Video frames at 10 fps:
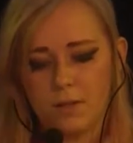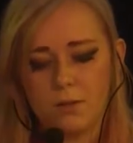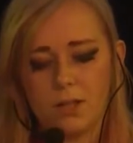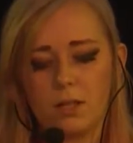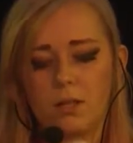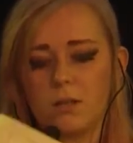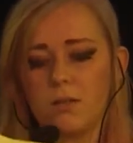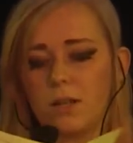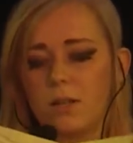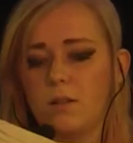You
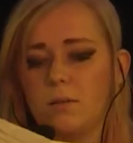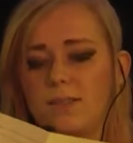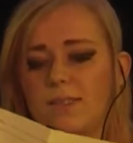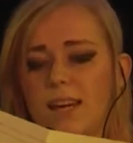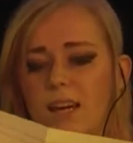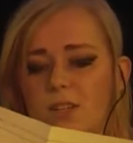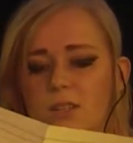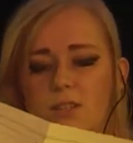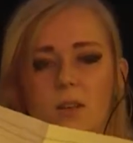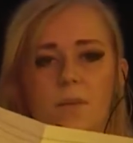can always
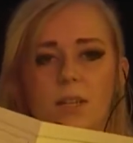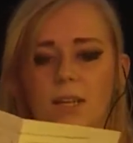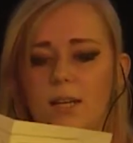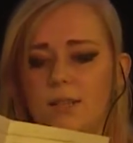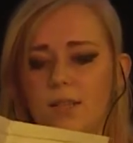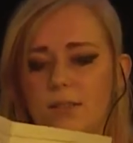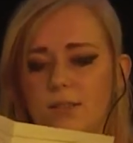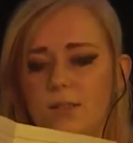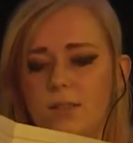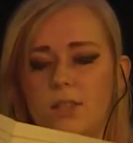sketch something like
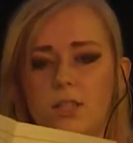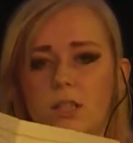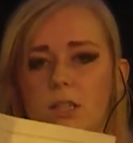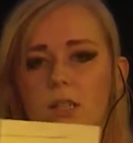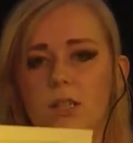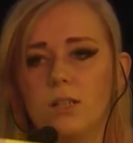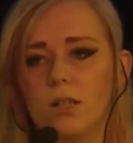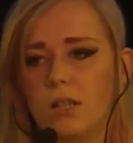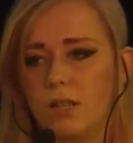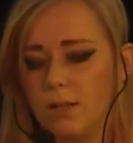this here
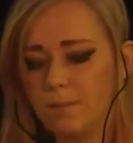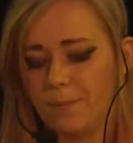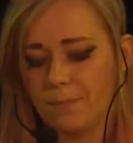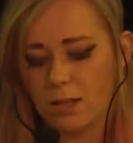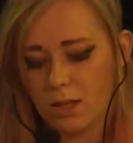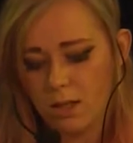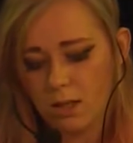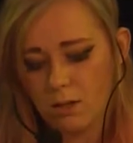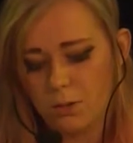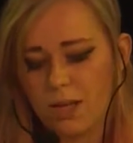
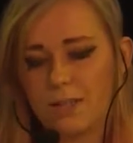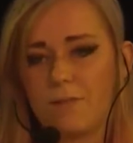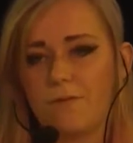to get